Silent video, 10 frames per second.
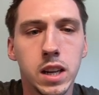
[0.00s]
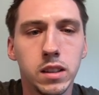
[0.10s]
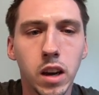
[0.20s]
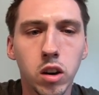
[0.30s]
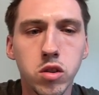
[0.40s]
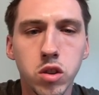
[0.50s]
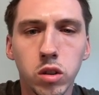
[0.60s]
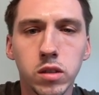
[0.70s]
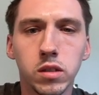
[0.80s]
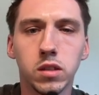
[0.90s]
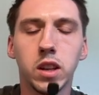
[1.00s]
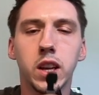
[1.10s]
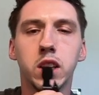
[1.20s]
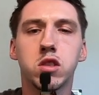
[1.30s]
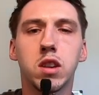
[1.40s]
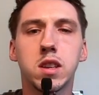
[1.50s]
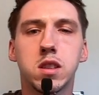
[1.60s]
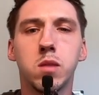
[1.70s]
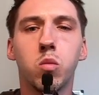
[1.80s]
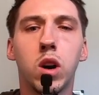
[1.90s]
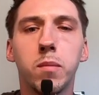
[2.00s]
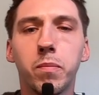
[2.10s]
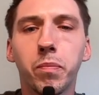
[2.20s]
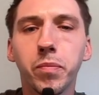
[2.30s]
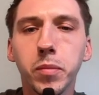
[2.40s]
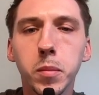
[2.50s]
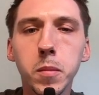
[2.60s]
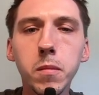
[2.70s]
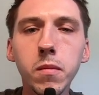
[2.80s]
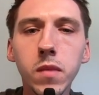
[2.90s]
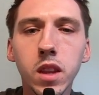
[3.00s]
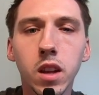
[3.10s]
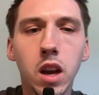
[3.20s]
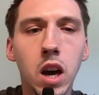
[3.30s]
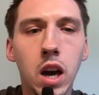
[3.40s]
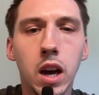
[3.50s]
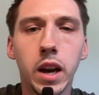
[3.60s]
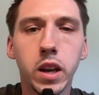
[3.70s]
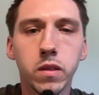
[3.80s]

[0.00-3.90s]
Diogo Jota's an interesting one. He